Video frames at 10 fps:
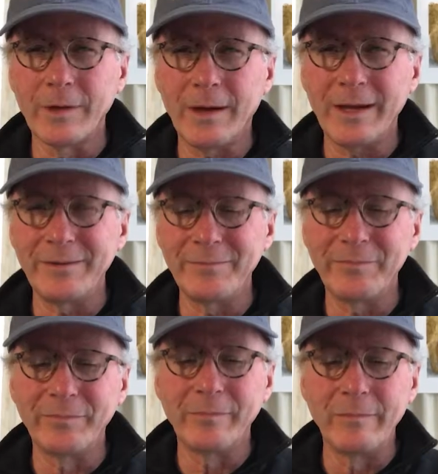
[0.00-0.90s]
Hi,
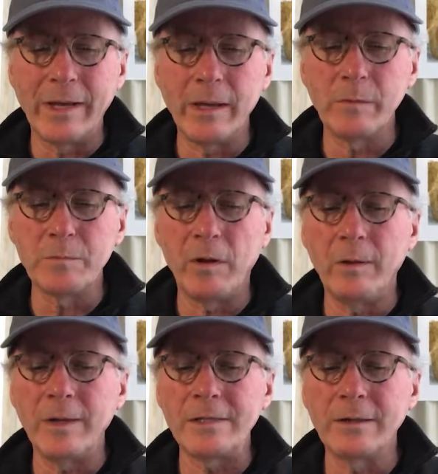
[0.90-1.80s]
my name is
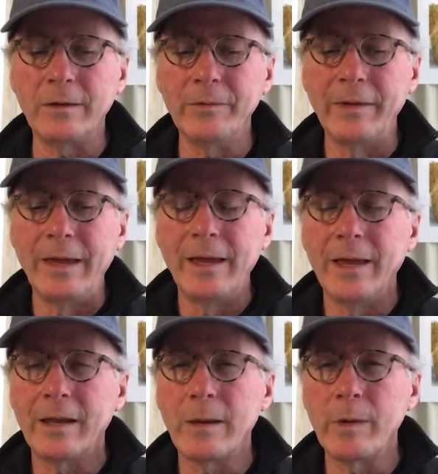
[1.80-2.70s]
Paul Meisel,
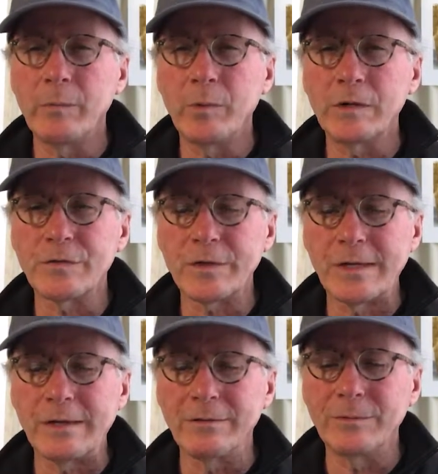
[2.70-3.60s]
and I make books for
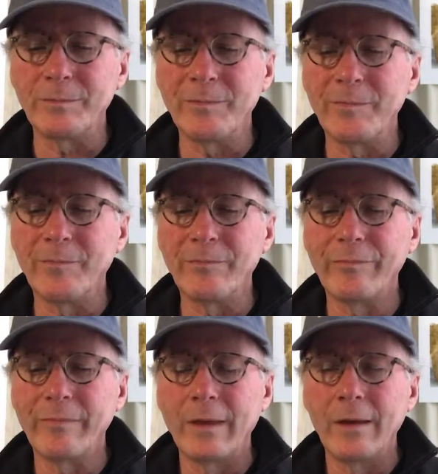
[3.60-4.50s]
kids.
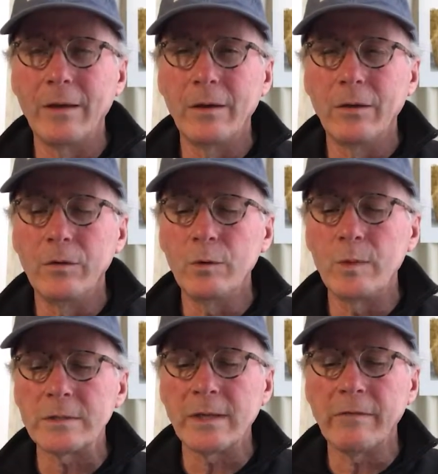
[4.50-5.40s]
Two
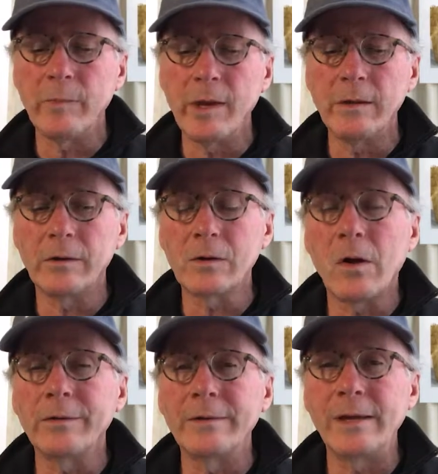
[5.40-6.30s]
books I've made are
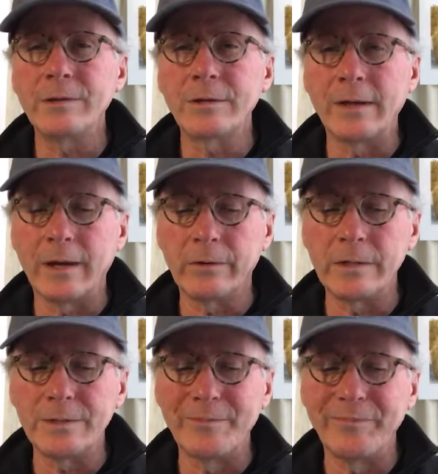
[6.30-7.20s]
called Nature
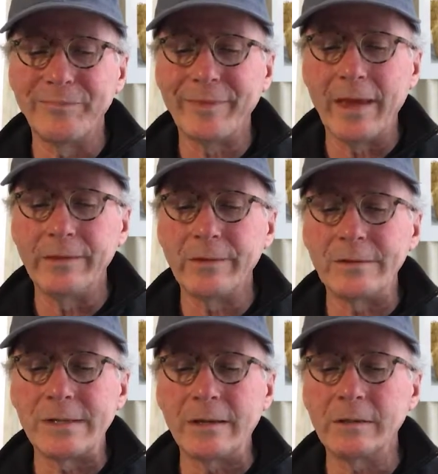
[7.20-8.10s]
Diaries, and they're
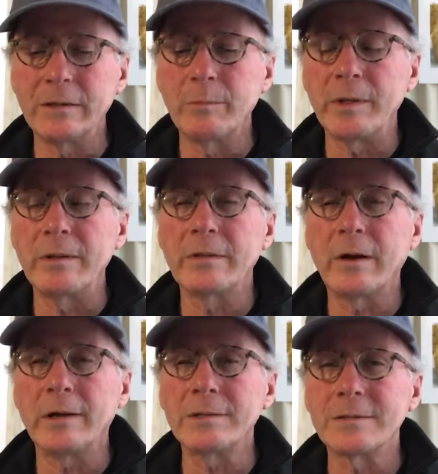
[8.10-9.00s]
intended to be the
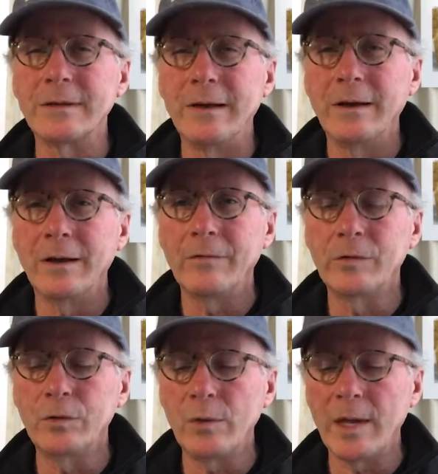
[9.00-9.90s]
thoughts of
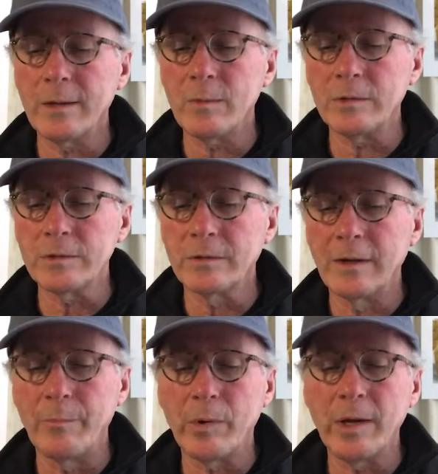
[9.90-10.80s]
two animals,
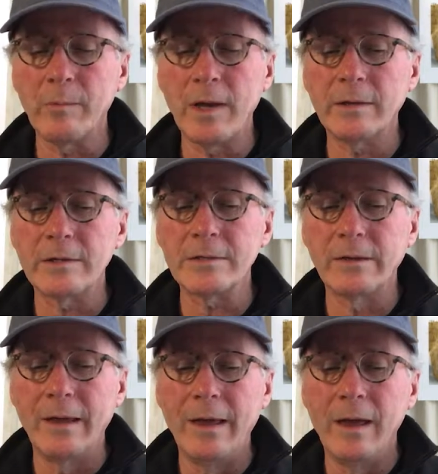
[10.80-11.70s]
a praying mantis
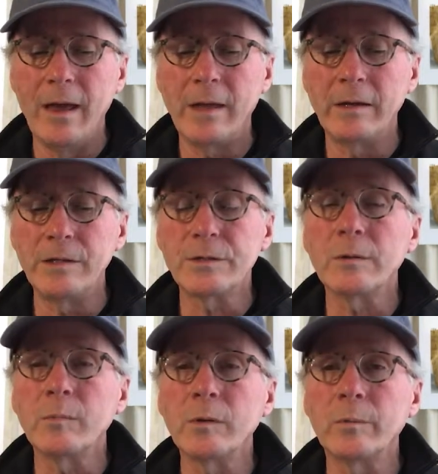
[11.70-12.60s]
and an
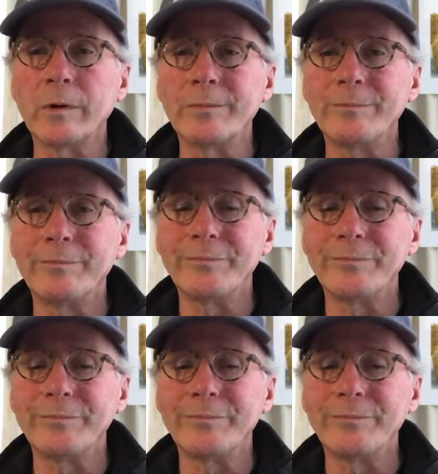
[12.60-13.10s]
eastern bluebird.